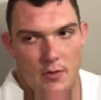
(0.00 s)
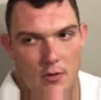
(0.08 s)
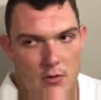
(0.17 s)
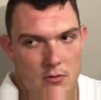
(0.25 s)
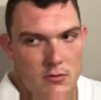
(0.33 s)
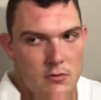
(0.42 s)

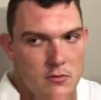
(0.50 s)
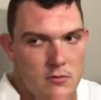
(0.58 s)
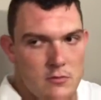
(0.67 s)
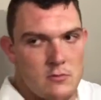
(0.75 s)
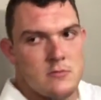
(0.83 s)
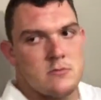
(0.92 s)
emotion and
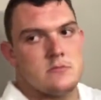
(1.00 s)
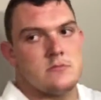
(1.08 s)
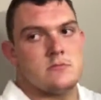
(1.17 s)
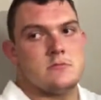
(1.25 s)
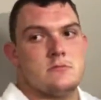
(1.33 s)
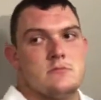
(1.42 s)
the roller
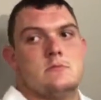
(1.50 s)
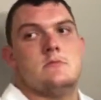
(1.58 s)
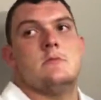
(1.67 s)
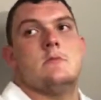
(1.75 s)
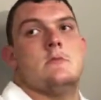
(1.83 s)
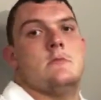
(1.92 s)
coaster
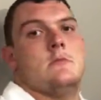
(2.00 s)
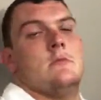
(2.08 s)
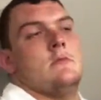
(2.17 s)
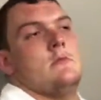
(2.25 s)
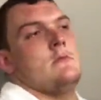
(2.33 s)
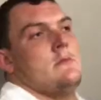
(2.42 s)
of
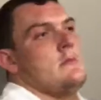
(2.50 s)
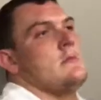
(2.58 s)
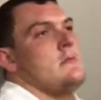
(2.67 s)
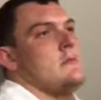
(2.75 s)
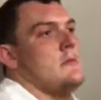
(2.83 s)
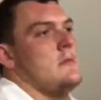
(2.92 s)
emotion in
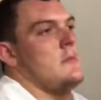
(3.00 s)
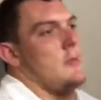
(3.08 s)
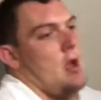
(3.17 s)
that game?